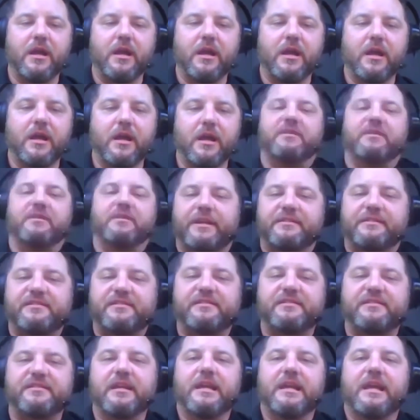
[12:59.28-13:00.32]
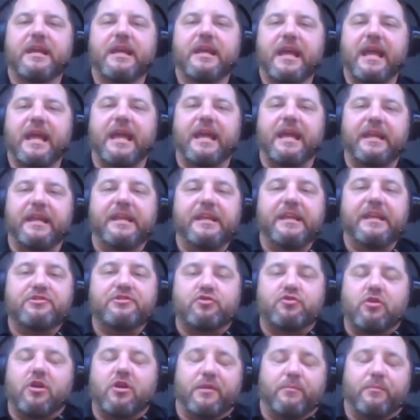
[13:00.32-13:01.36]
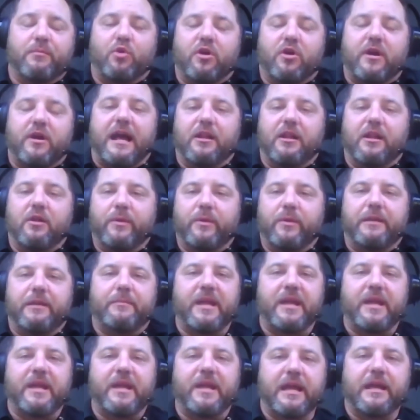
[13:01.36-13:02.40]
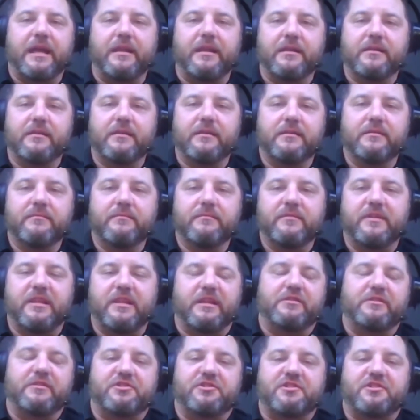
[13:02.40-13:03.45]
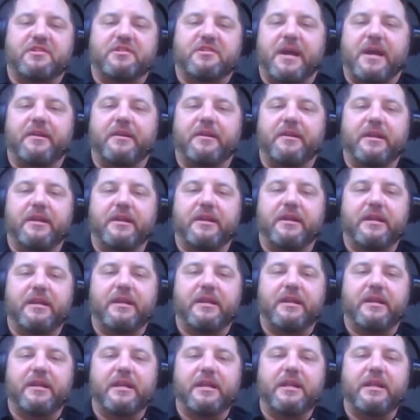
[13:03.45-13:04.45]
Sergio came in to do a very important sequence, and he's drawn more